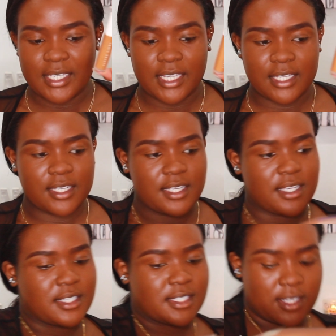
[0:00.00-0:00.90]
It
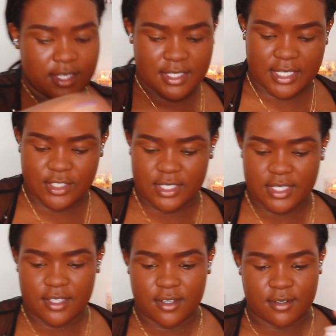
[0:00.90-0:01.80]
is
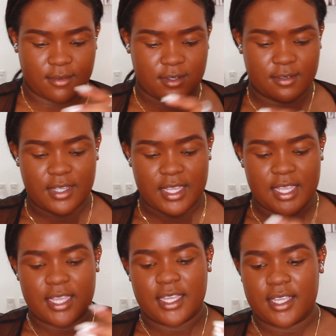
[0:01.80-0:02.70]
essentially,
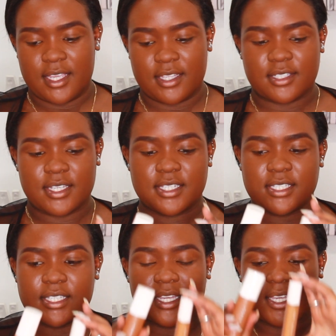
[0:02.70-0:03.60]
it
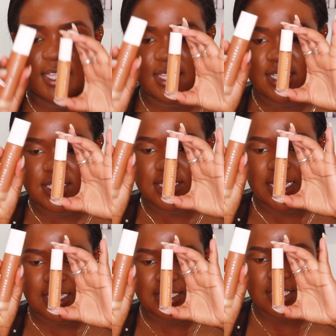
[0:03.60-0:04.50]
is like the
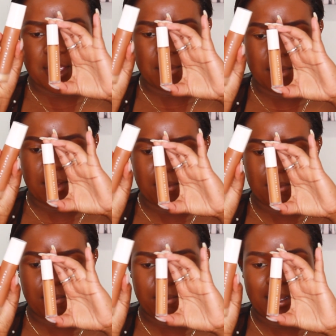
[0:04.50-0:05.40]
exact same
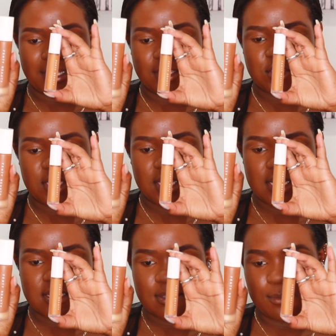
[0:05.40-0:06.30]
packaging
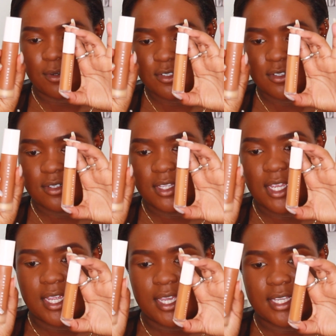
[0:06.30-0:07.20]
as the bottle,
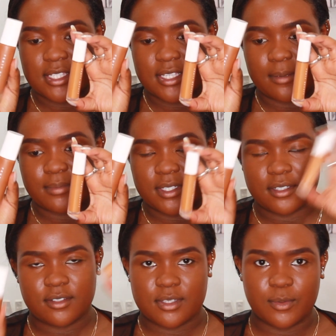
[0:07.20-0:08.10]
except
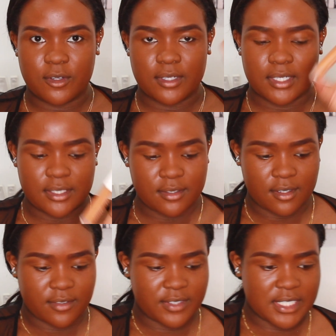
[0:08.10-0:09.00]
smaller,
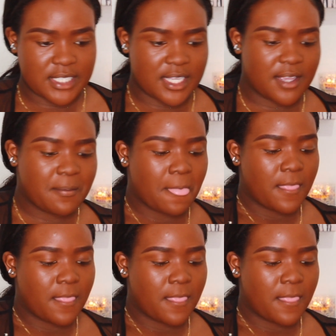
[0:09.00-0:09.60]
obviously.